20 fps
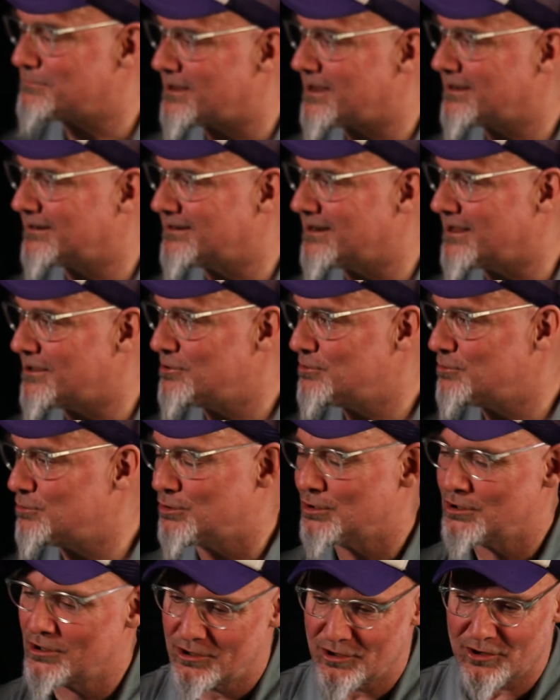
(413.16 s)
back now
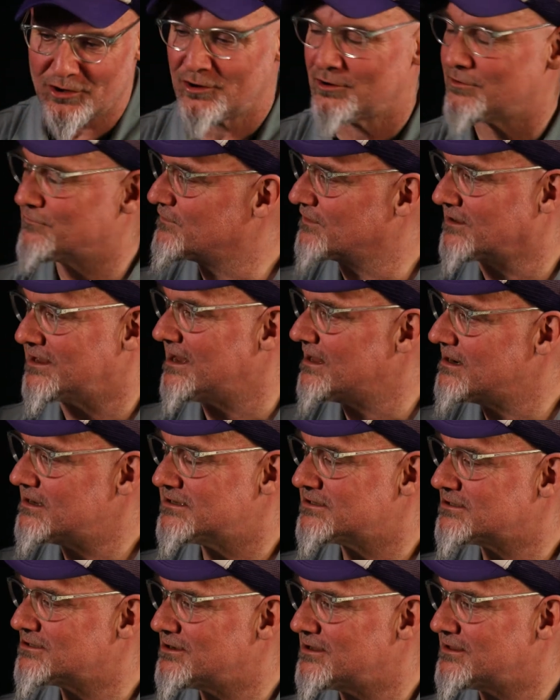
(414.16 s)
or forget it,
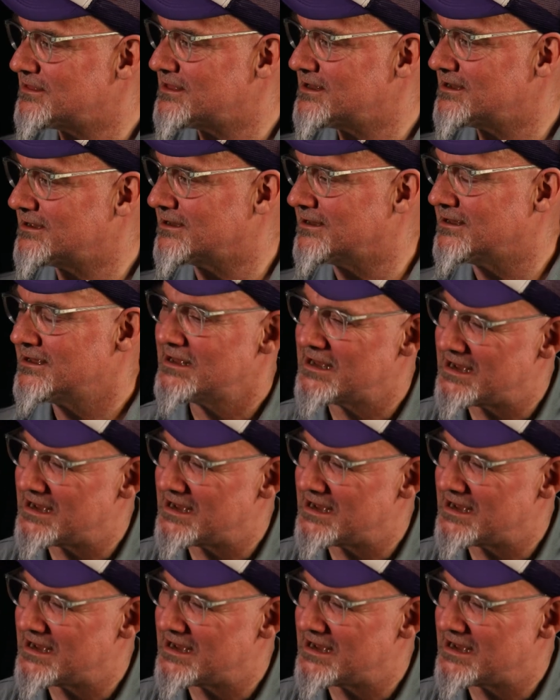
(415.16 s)
sort of thing.